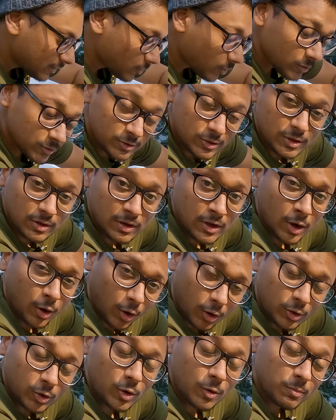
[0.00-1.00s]
like auto,
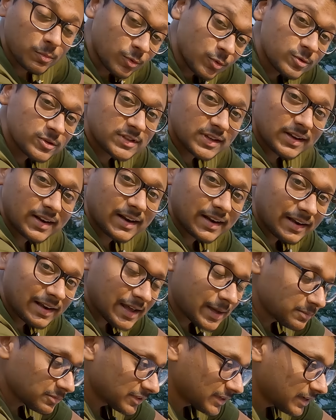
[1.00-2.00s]
auto booster
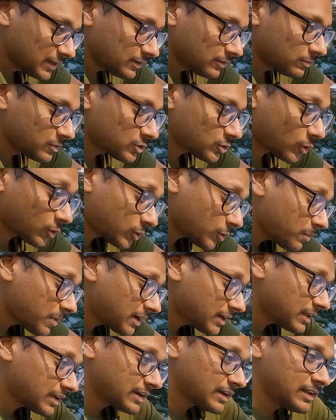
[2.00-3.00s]
headlamps guys which
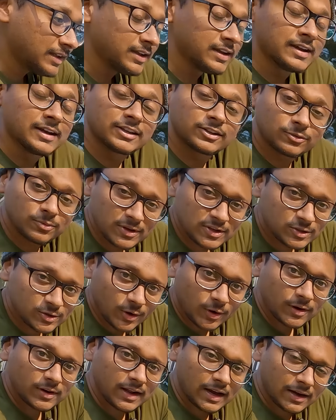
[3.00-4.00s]
automatically switch
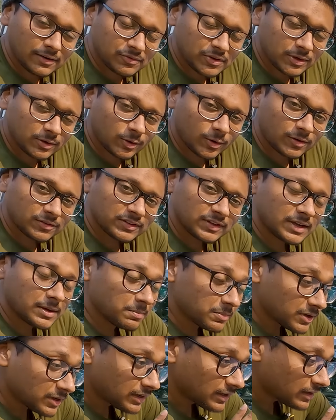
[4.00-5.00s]
on after crossing a
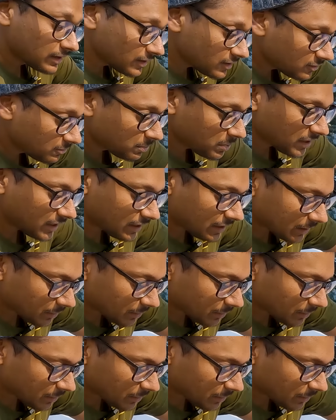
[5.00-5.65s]
particular speed